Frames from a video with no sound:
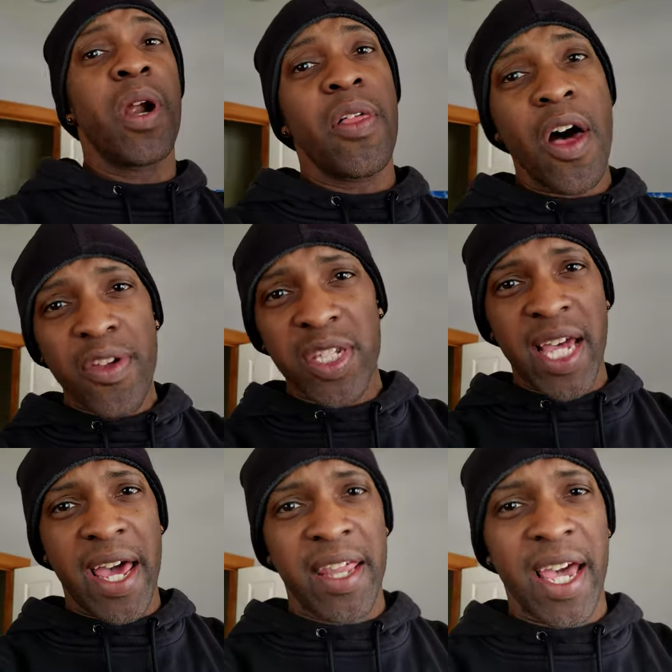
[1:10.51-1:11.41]
But on the other
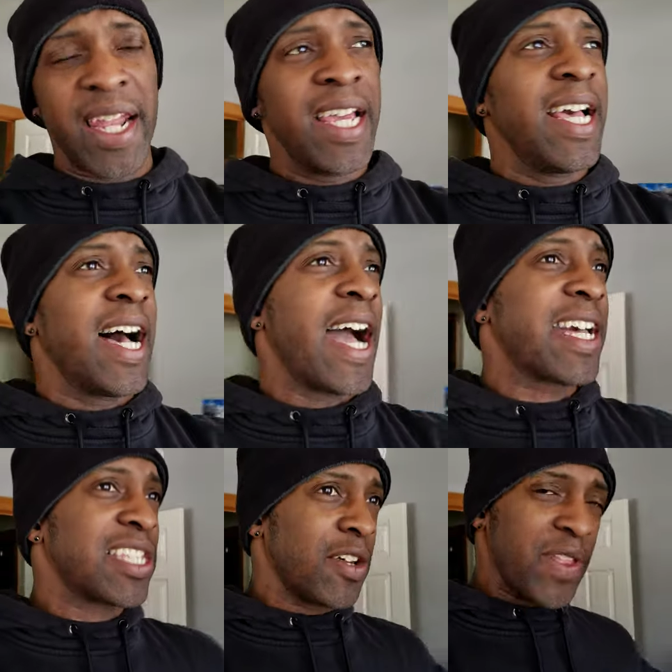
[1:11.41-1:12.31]
side of that, I
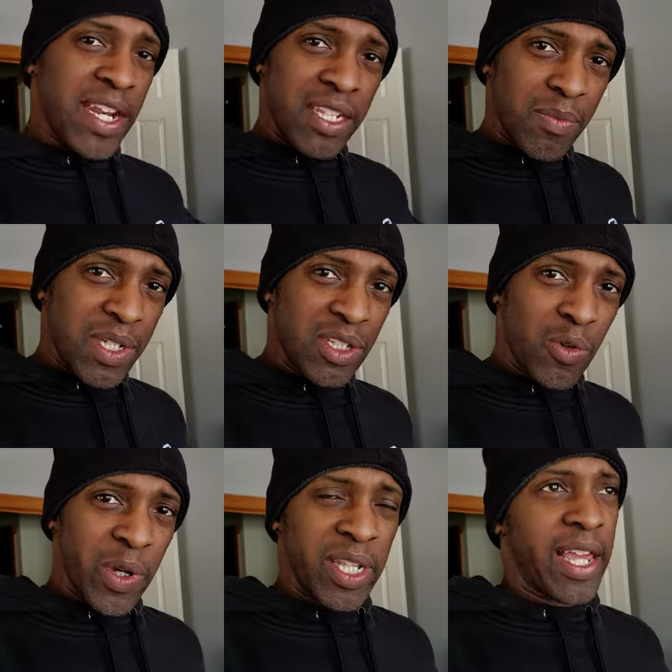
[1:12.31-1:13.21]
got stuff that I need to be doing.